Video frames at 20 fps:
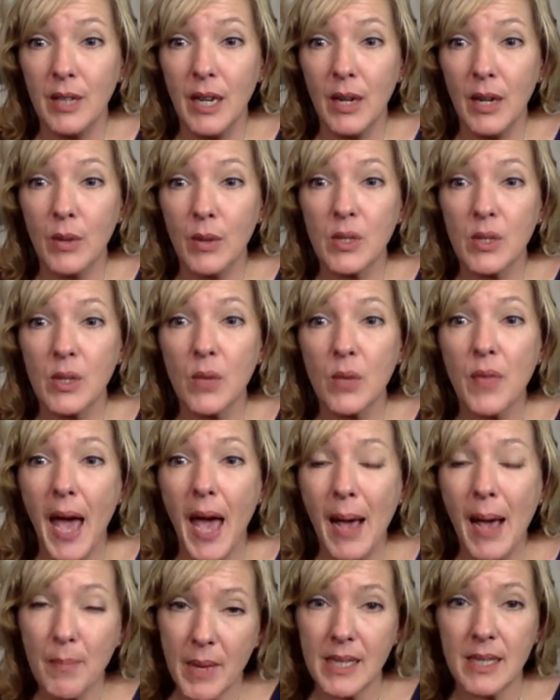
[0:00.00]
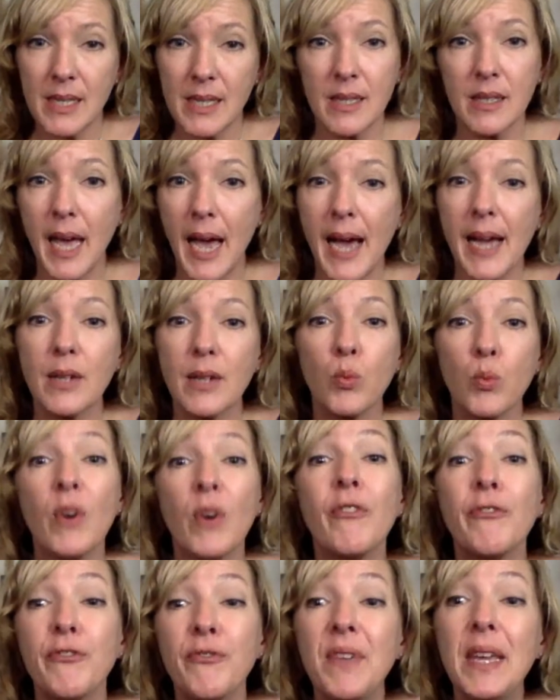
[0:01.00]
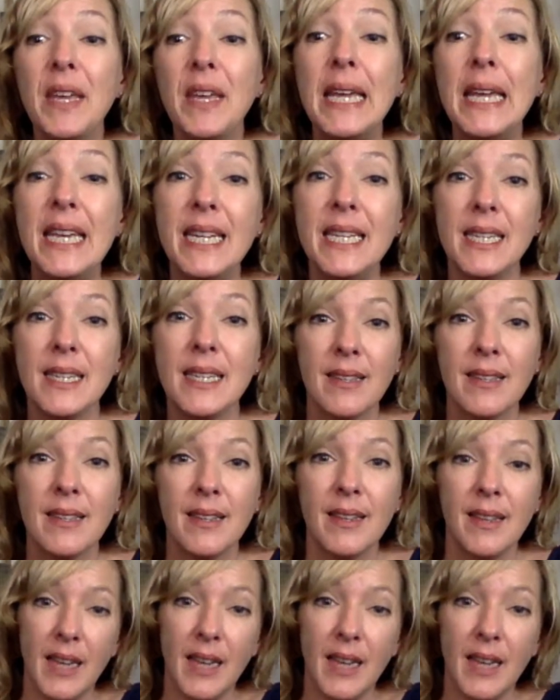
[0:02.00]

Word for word: You know, so that mess that will feed